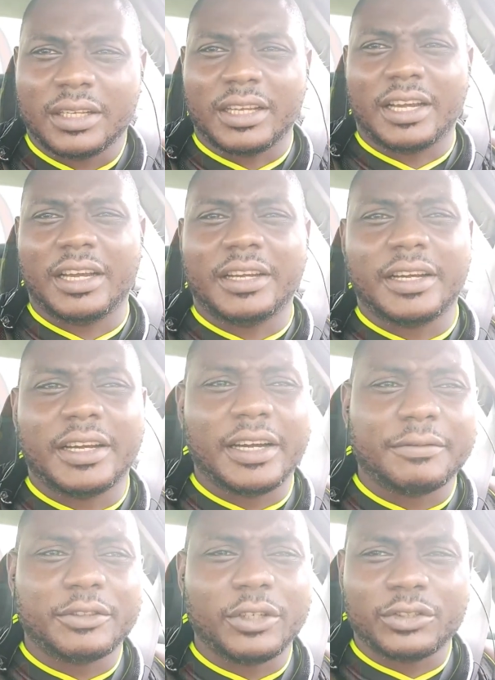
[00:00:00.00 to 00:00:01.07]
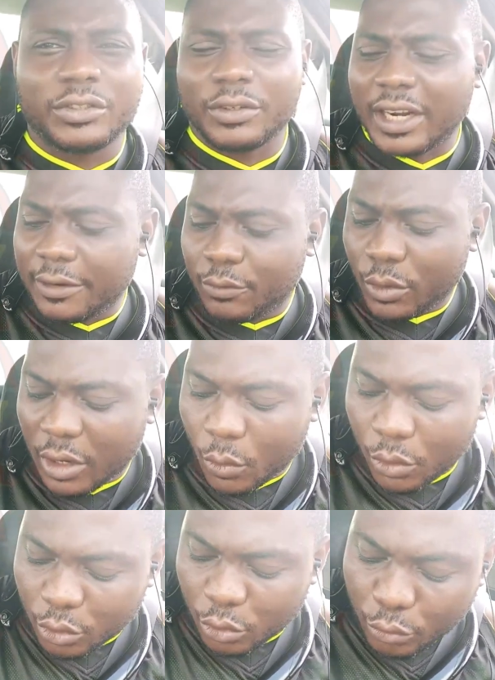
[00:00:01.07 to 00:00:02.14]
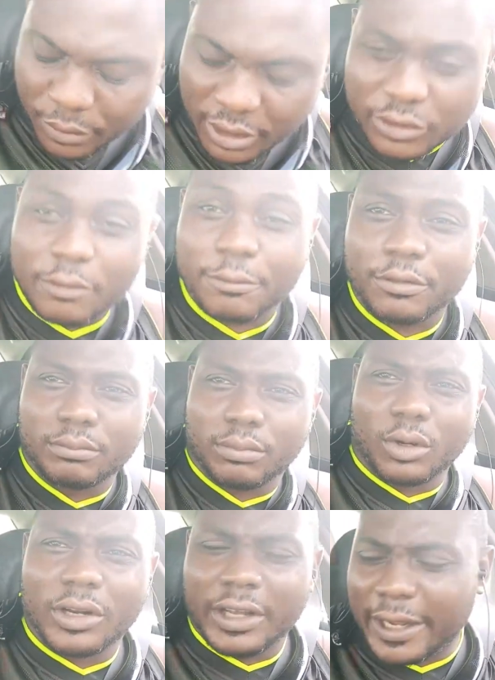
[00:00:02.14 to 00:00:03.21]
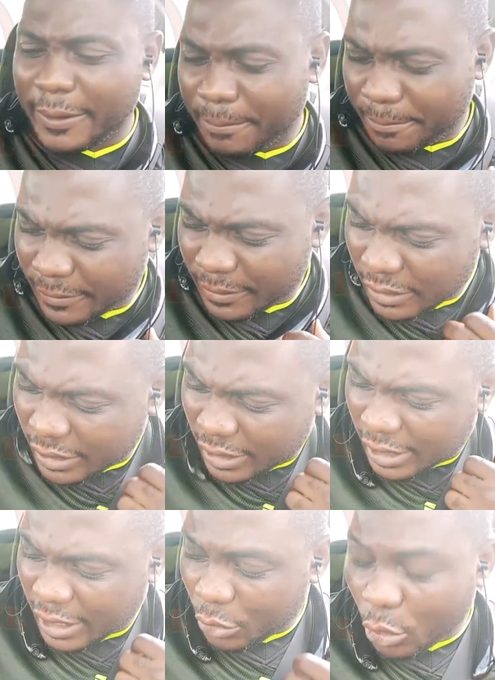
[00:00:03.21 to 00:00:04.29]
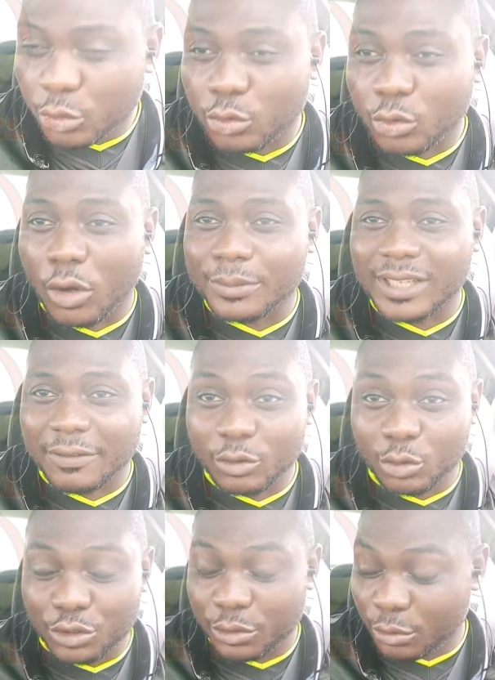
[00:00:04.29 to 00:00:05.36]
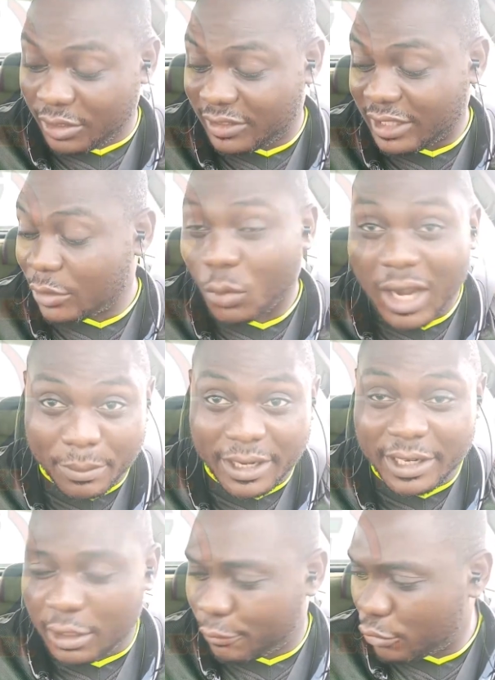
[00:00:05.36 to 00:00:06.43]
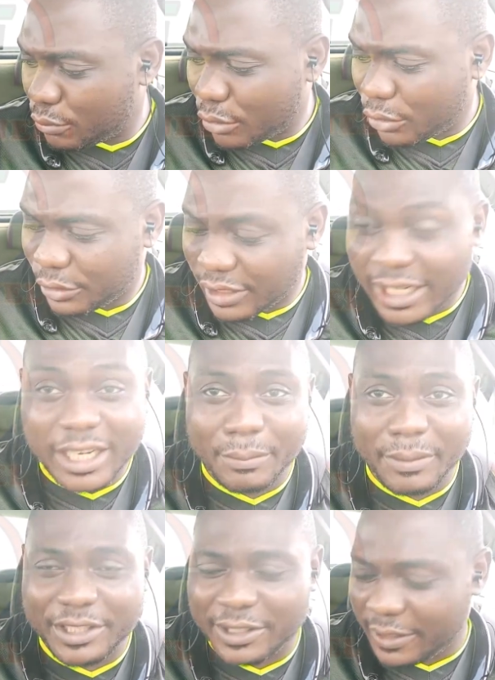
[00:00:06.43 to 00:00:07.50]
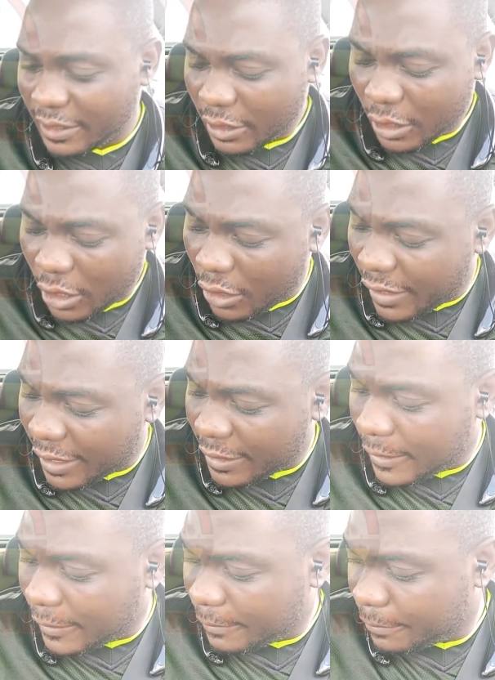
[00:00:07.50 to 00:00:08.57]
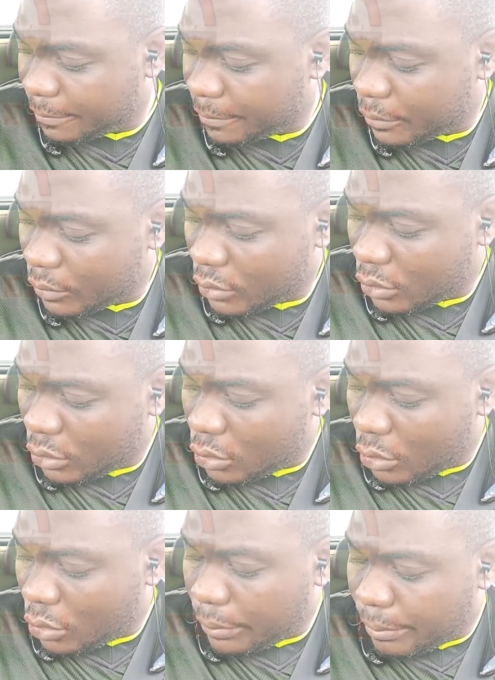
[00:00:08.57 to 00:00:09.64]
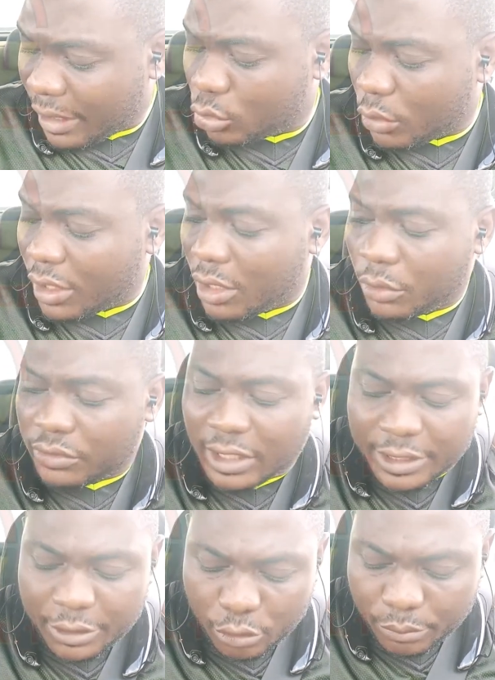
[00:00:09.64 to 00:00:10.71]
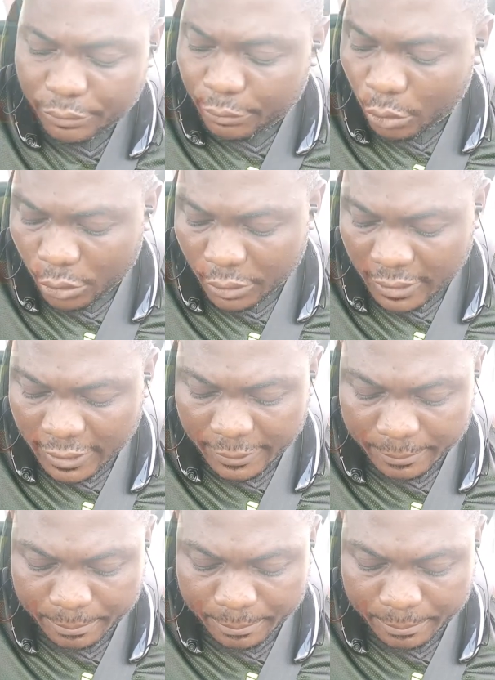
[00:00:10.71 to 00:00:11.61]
Yeah, I've just arrived where I want to go play some football, yeah? And also observing social distance while playing the football, you can imagine. Alright, back to what I was telling you before,